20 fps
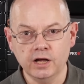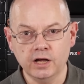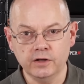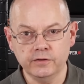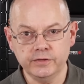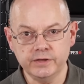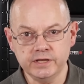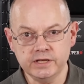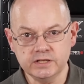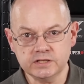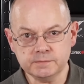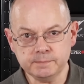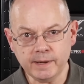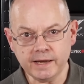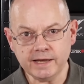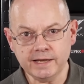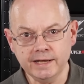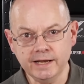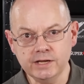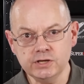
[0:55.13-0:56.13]
The
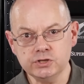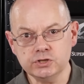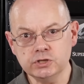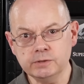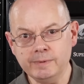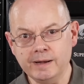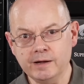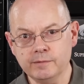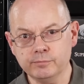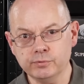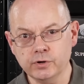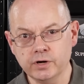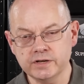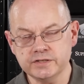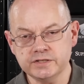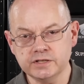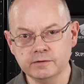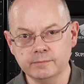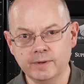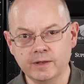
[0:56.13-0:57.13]
speculation about
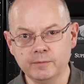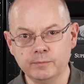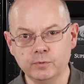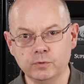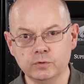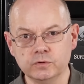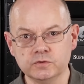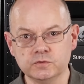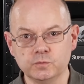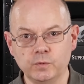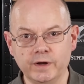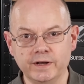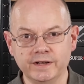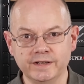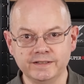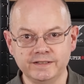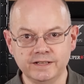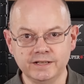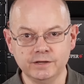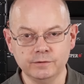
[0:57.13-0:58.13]
pricing of motherboards when I
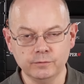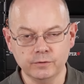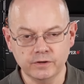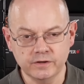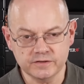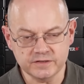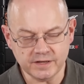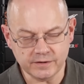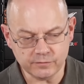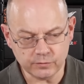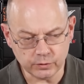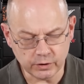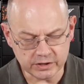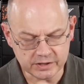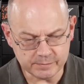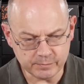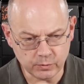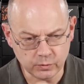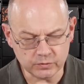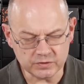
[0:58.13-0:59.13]
did it with the
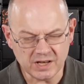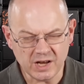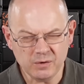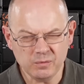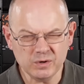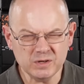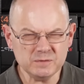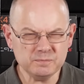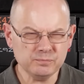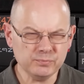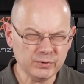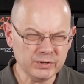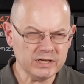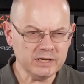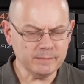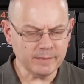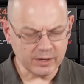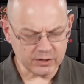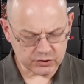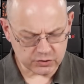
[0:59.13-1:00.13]
Z490 boards was pretty
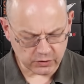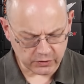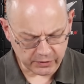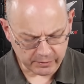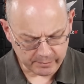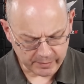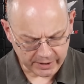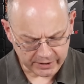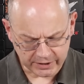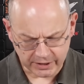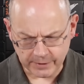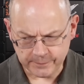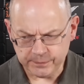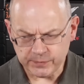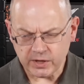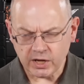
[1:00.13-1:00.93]
much on the money.